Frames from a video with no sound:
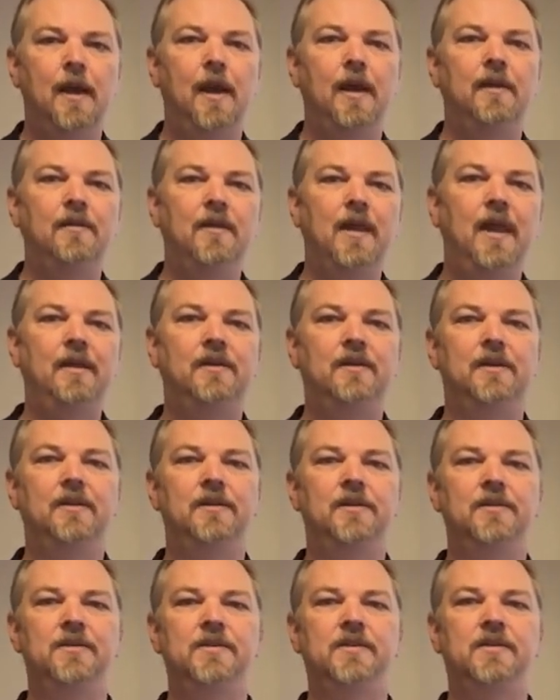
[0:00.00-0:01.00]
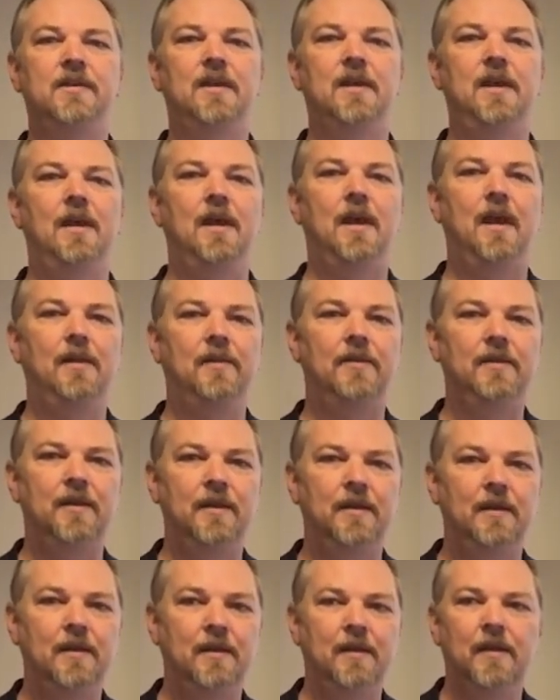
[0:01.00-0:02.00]
and that is
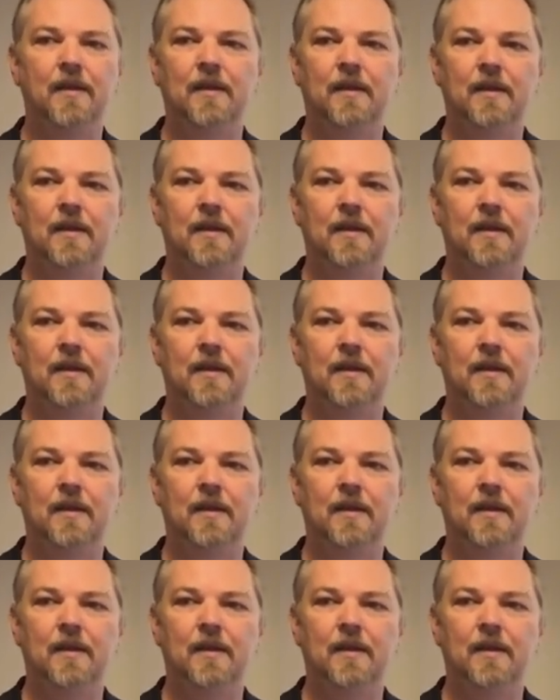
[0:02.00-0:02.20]
the